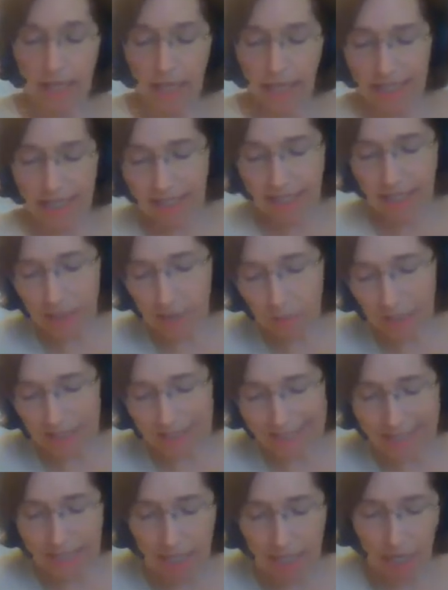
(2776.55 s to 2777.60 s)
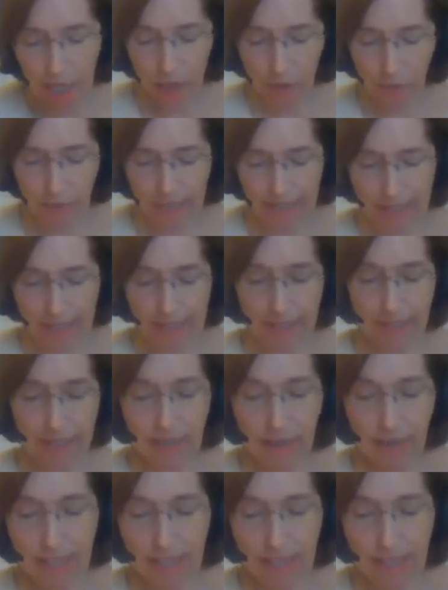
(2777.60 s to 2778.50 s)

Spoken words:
Let's look at one that's not correct. Go